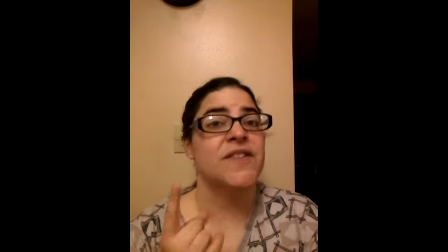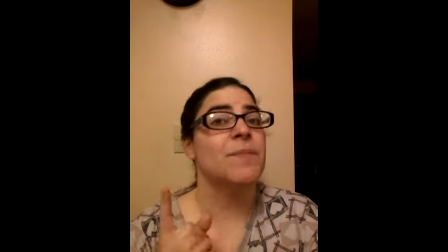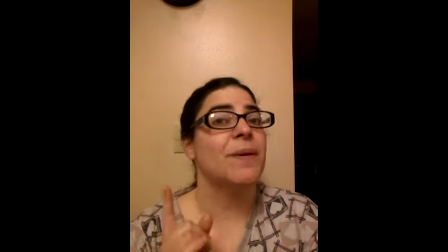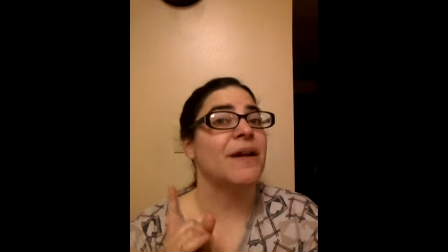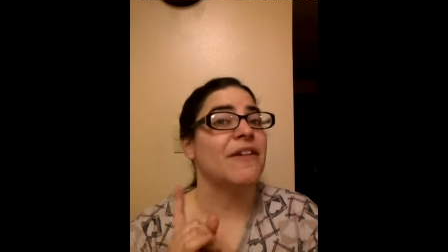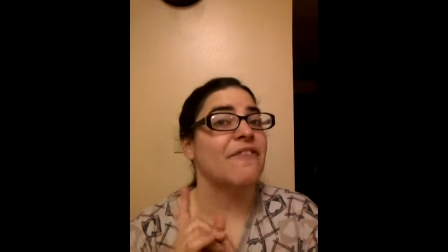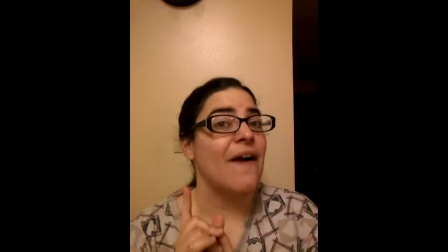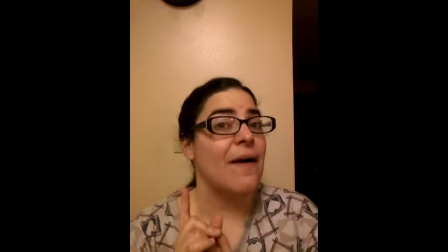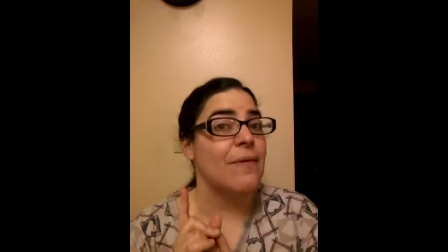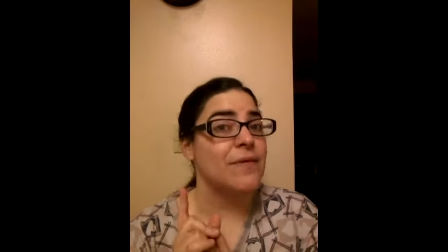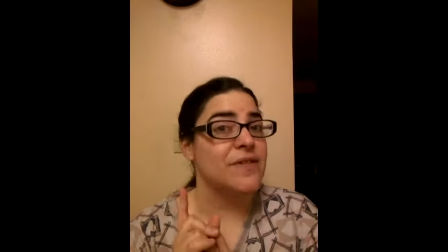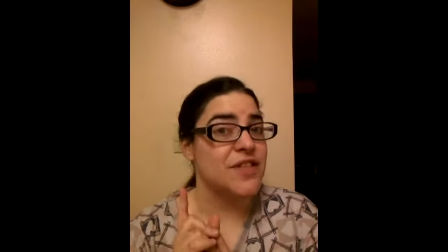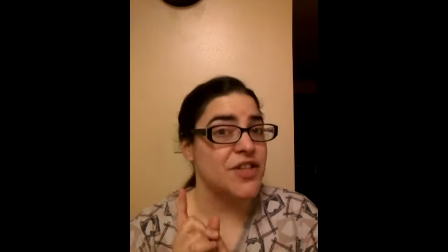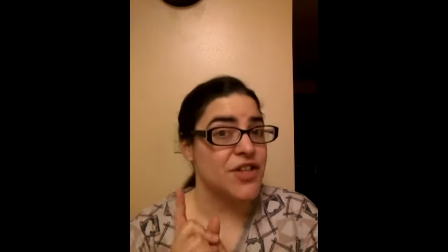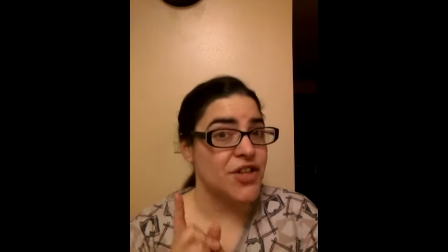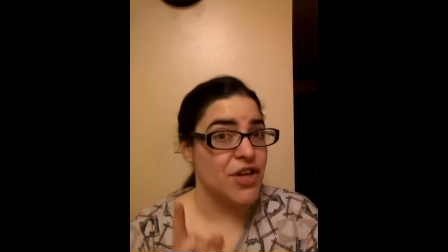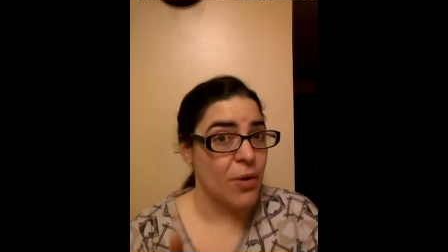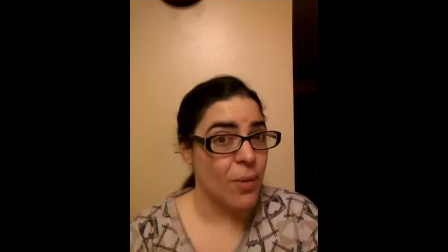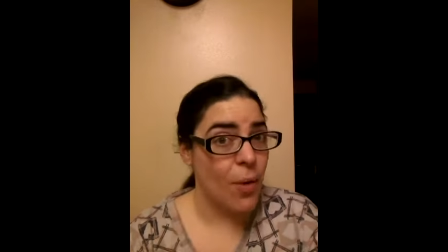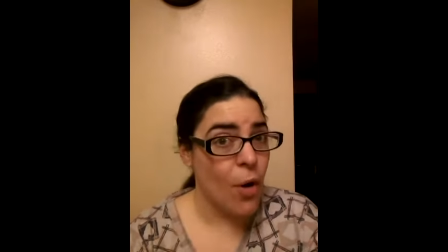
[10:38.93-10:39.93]
But if I was
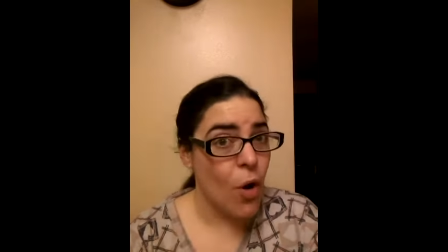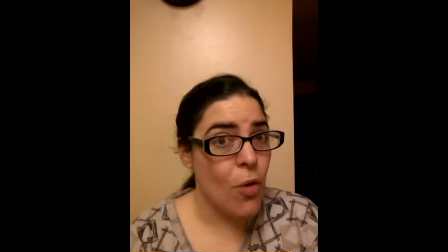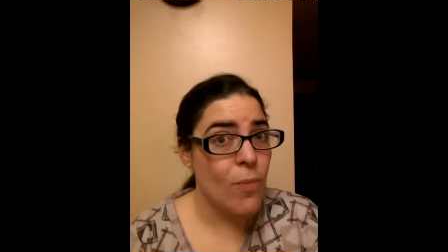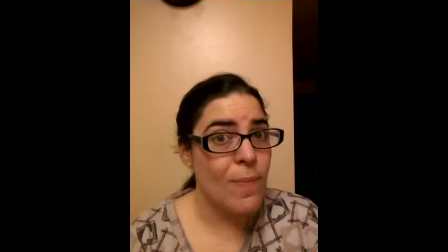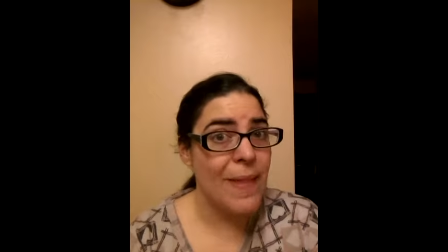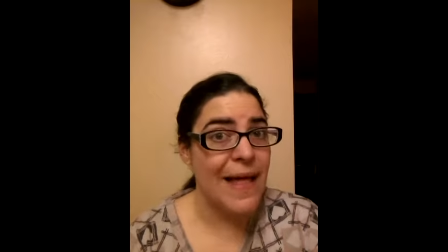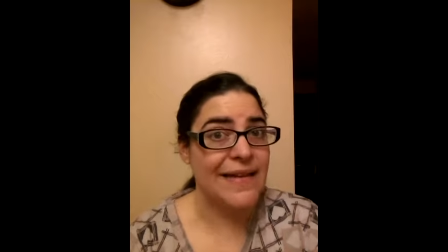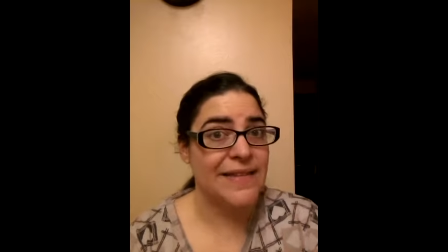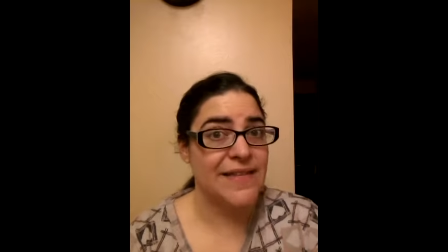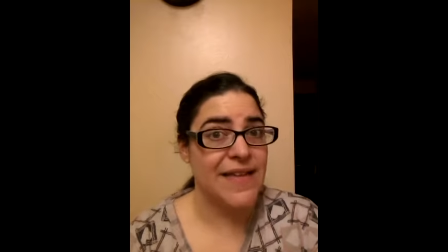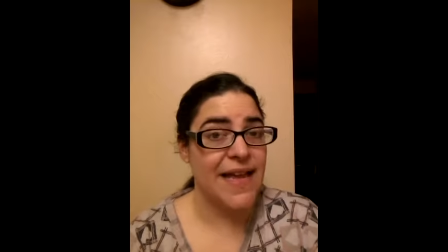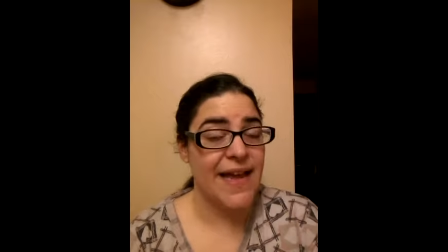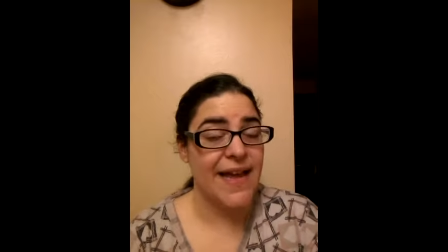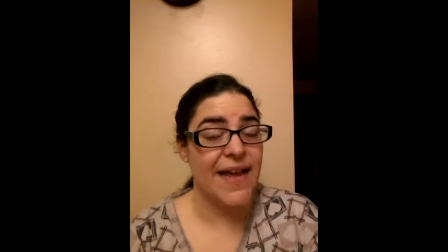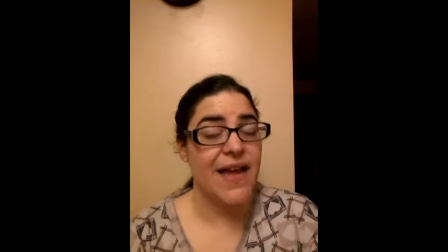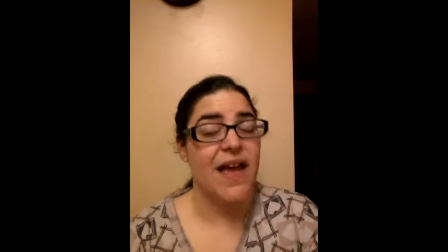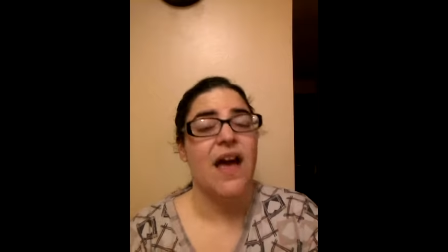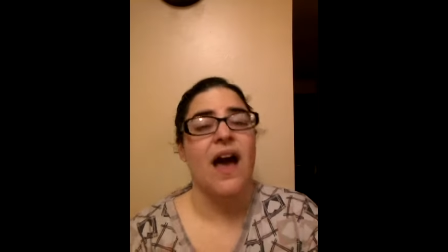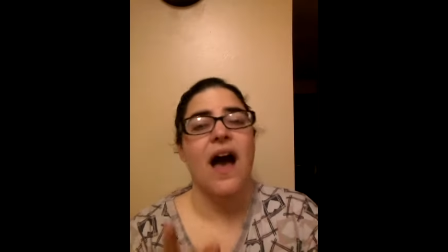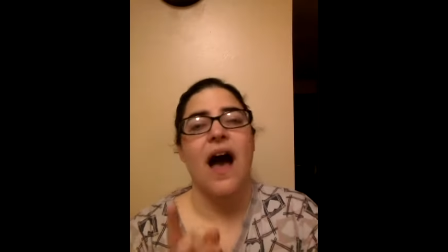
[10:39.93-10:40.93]
going to go home that
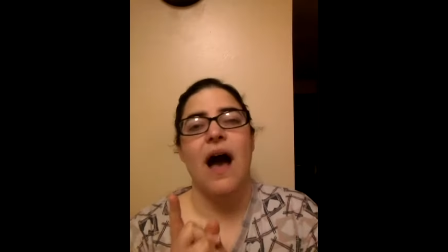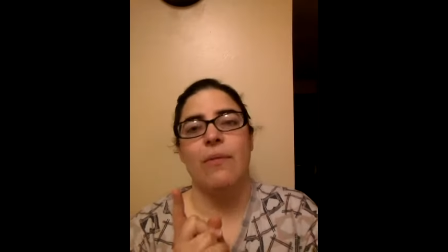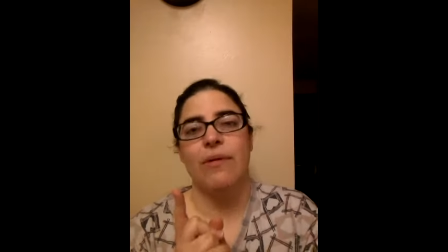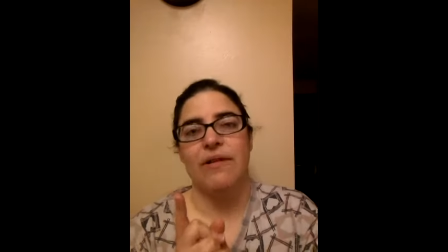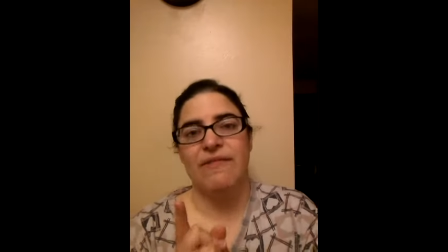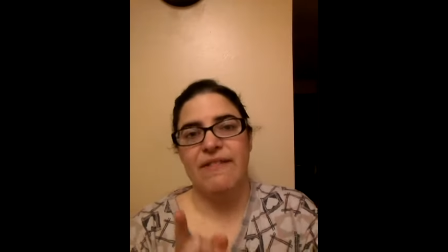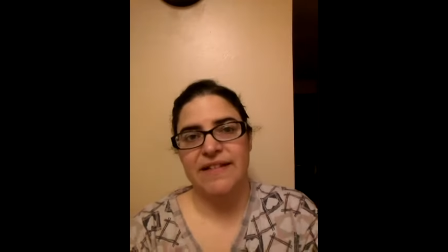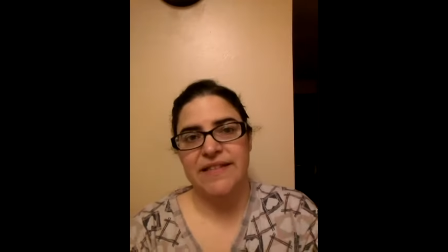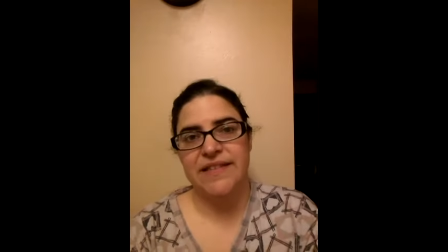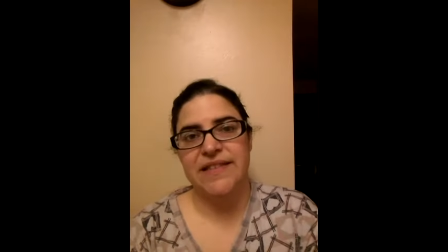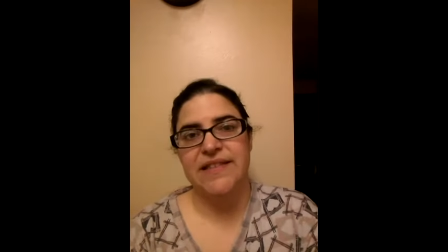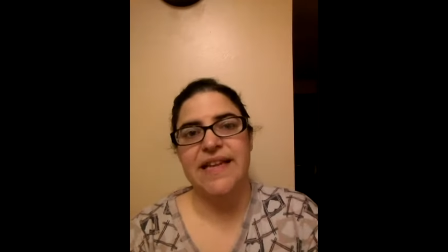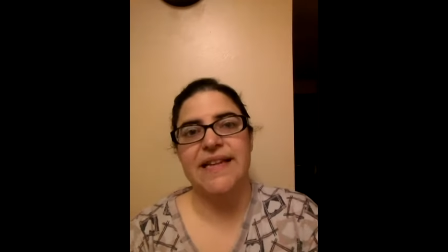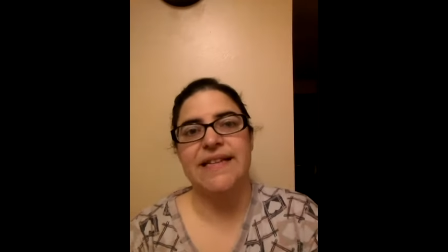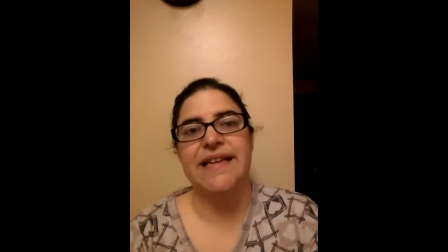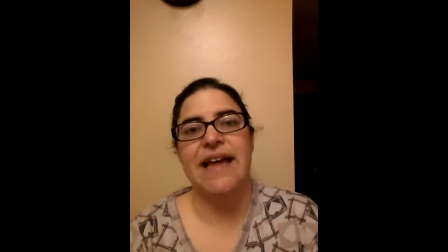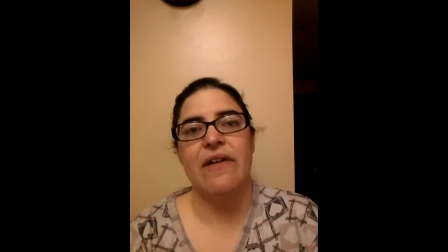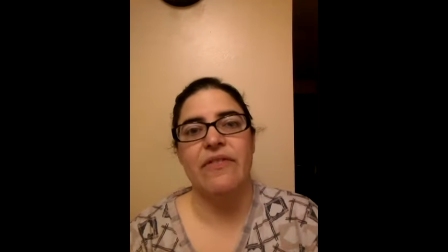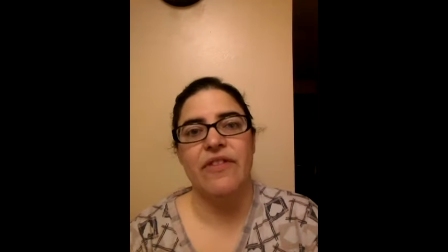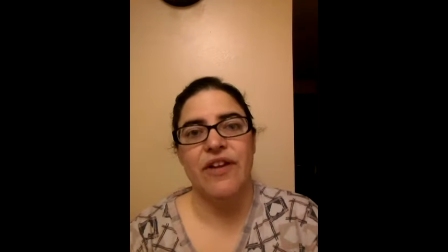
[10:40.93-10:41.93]
day, I would have had to stay
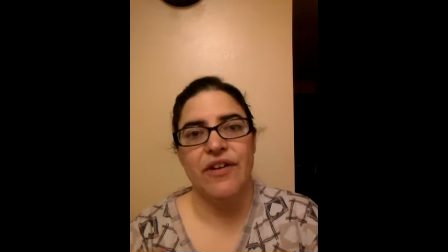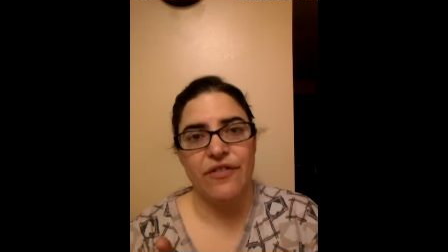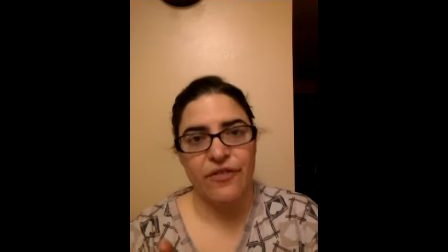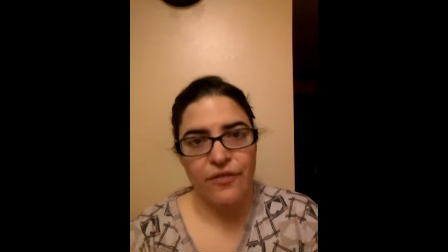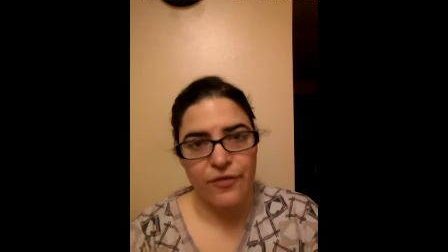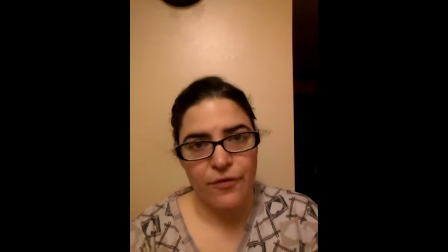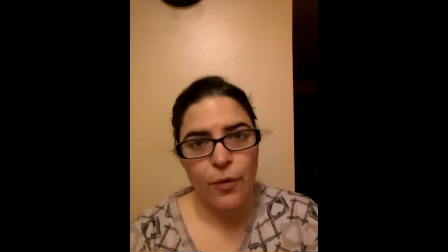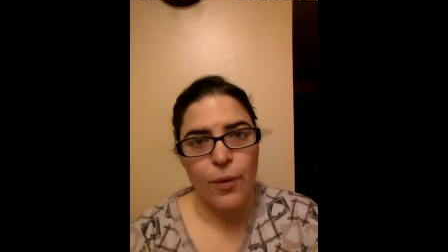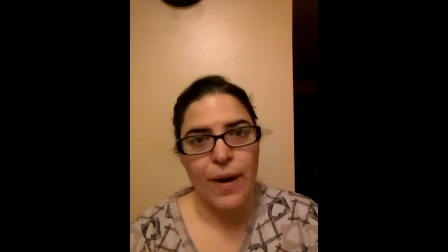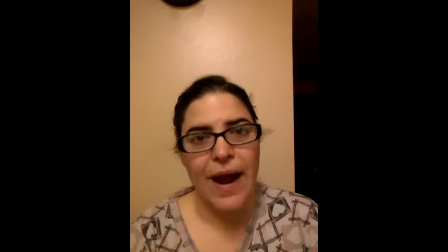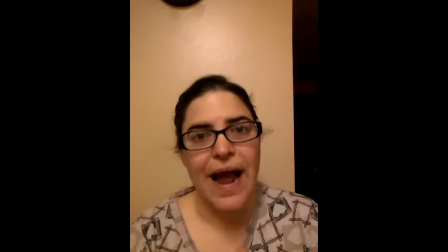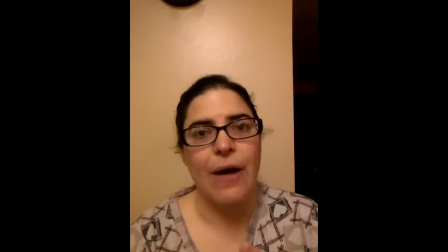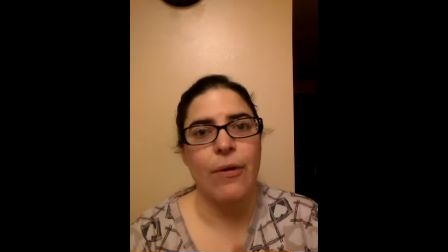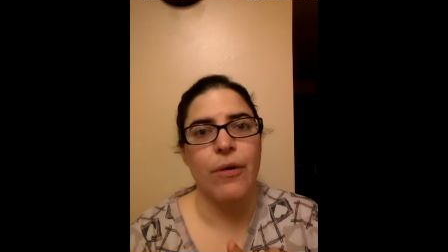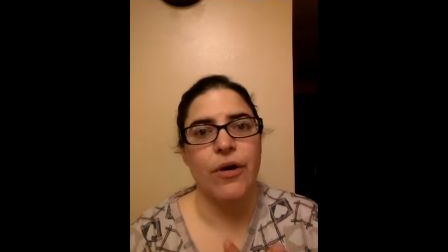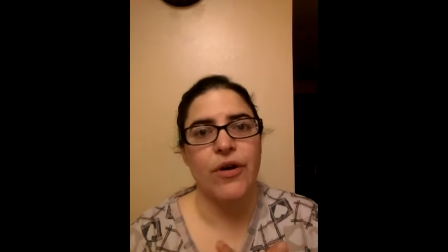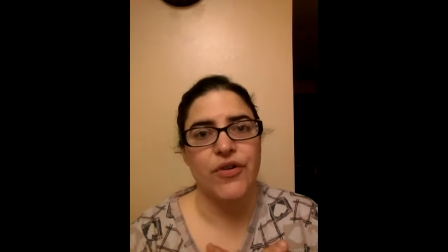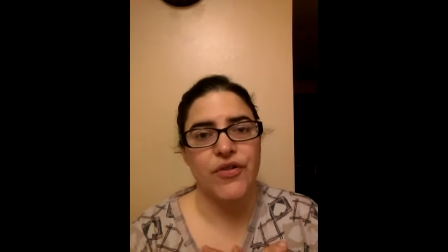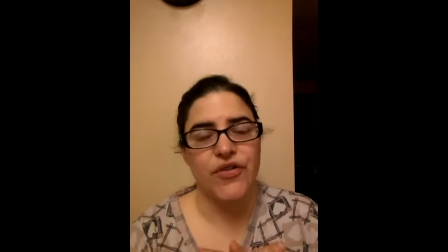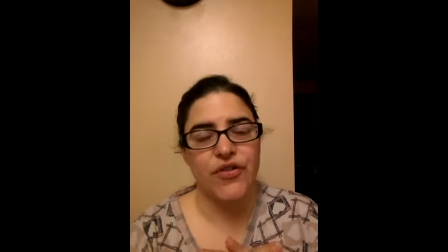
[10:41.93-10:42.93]
down there for 4
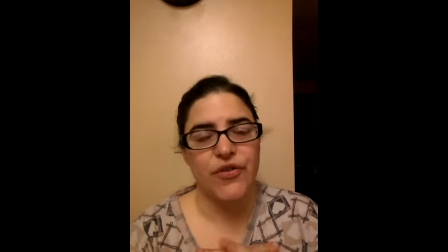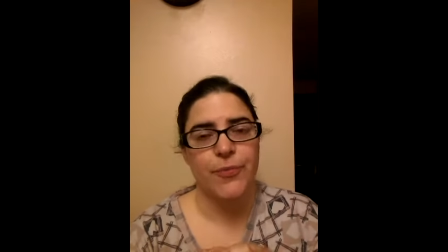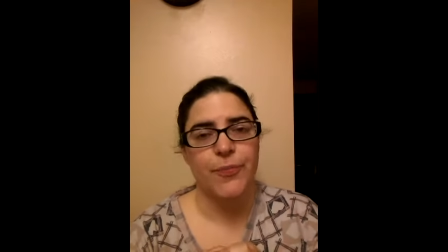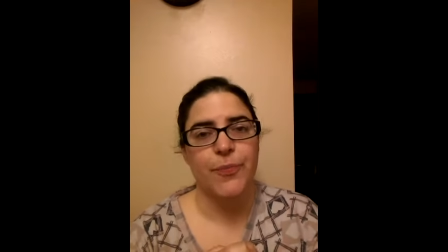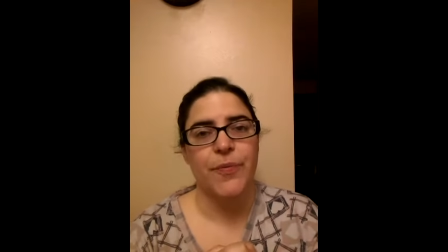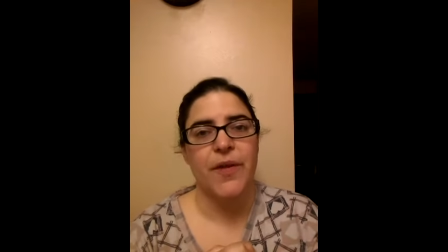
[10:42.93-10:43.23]
hours.